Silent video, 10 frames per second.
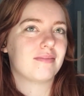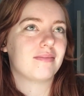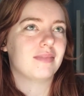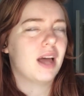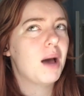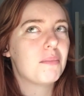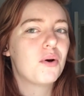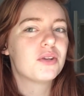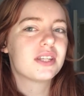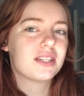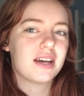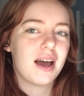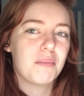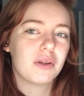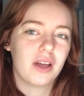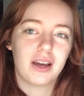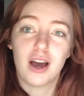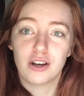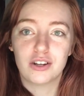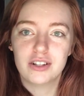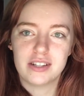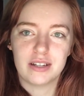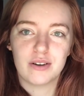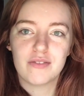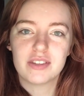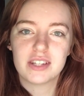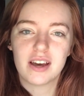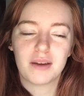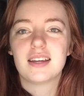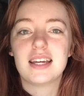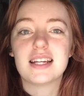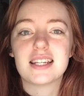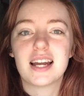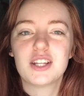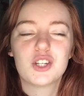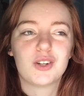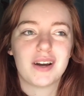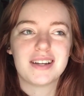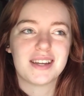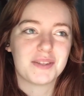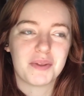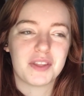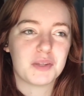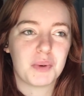not most of the time, but like a good deal of the time. He decided to grace us with his